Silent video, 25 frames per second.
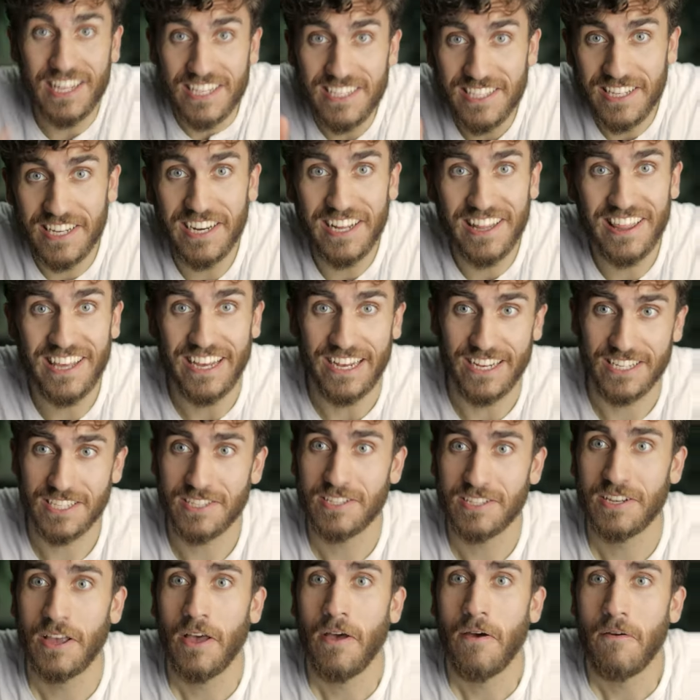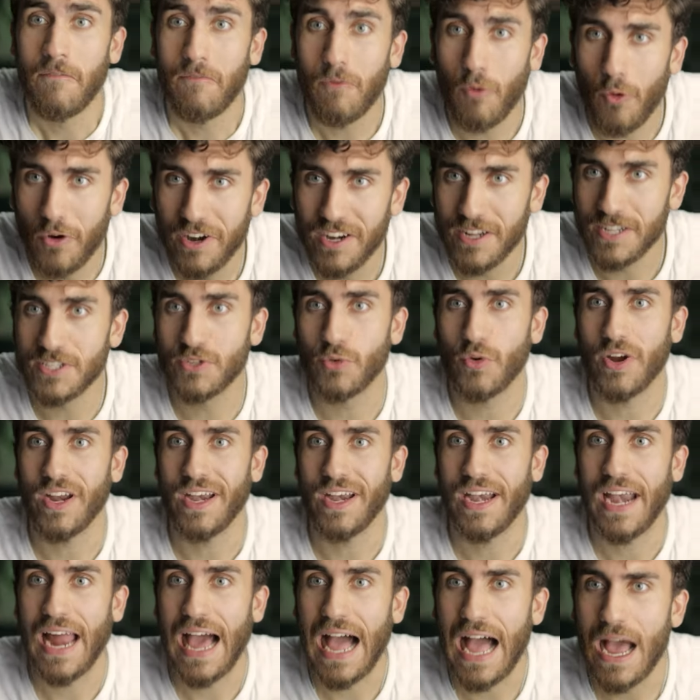Listen to this. For it is
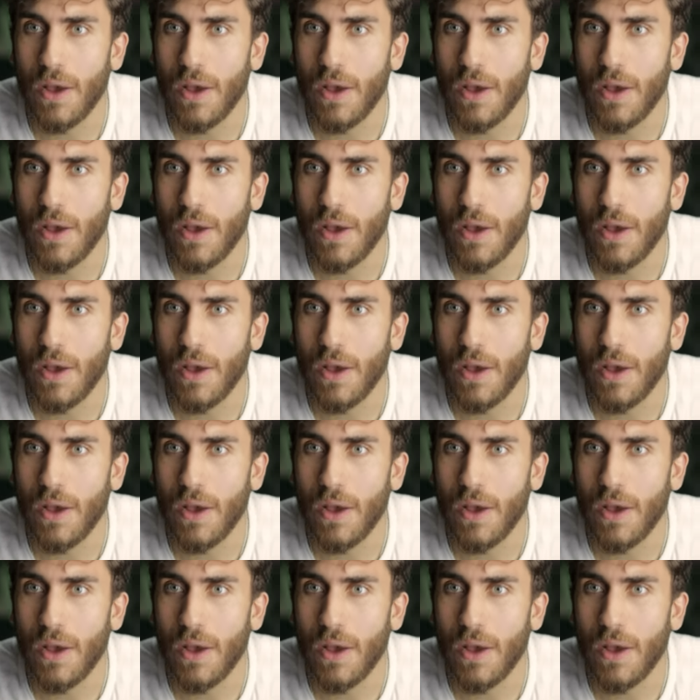written,